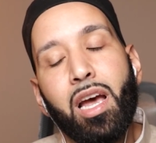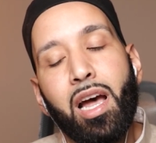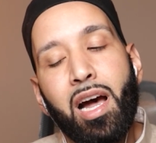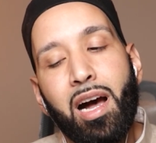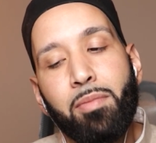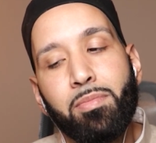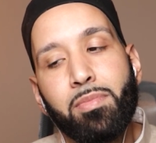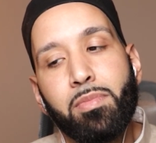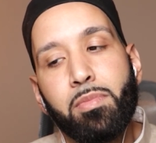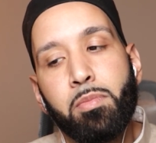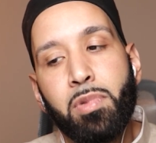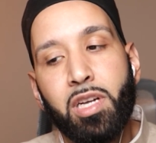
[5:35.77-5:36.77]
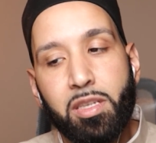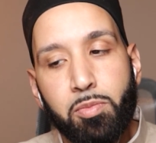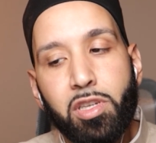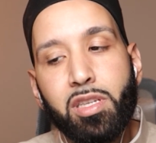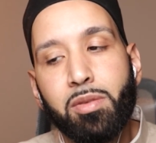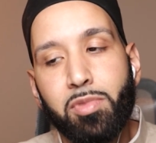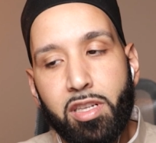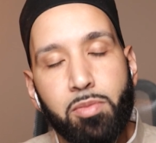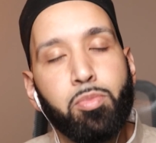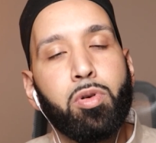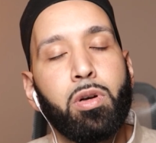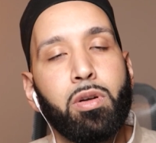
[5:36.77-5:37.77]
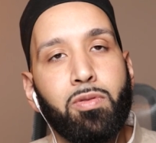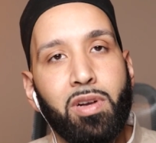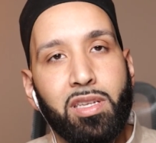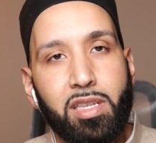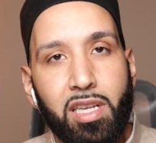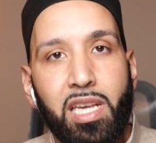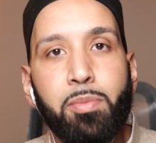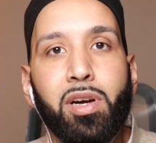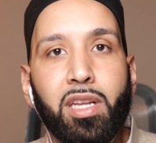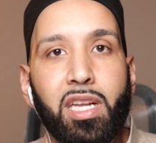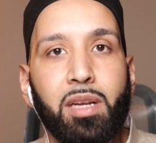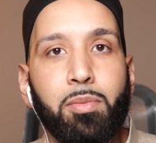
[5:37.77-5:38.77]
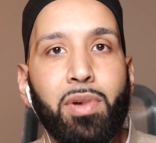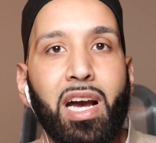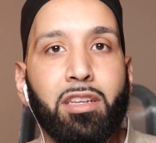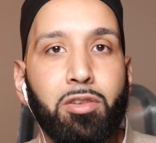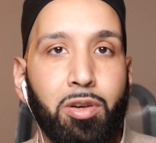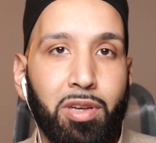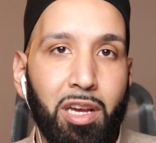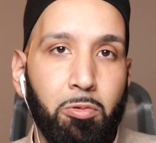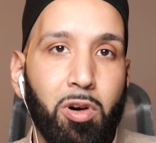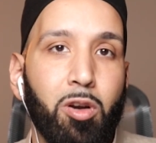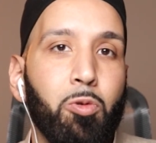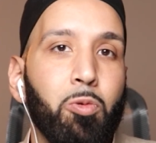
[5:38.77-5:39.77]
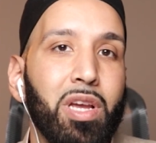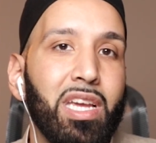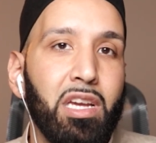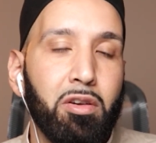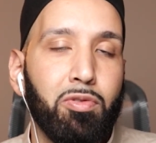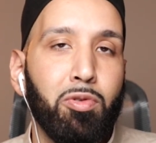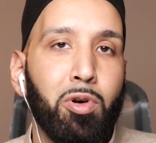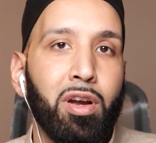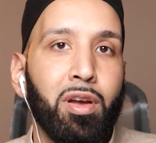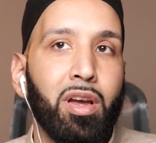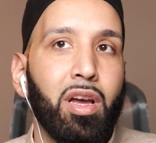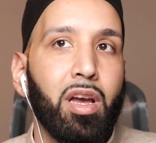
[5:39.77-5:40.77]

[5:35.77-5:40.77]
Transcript: But as Muslims, it's important for us to keep on getting back to, okay, what are we here for?